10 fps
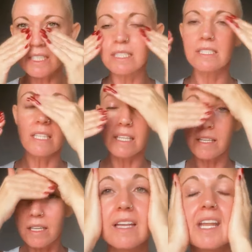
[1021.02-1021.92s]

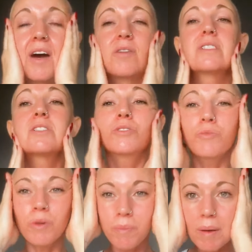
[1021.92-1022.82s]
instantly. Now, just
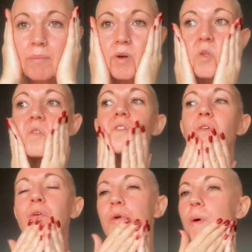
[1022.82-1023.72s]
remember
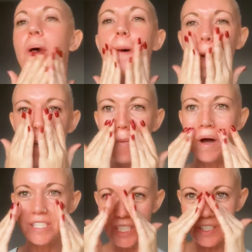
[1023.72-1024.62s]
to
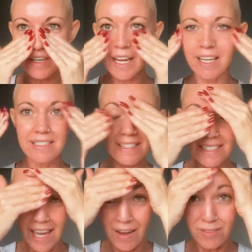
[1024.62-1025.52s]
wash your
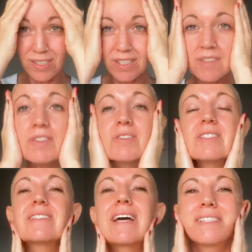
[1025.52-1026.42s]
hands after if you
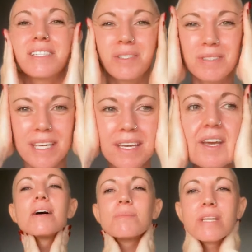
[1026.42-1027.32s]
decide to use it,
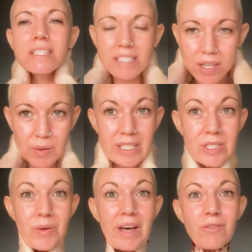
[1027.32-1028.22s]
because otherwise
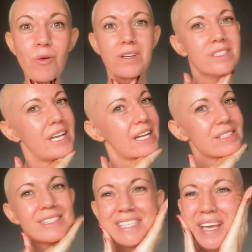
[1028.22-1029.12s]
you will have orange
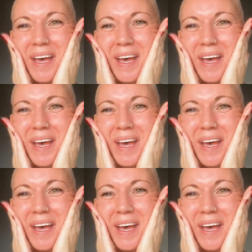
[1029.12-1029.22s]
hands.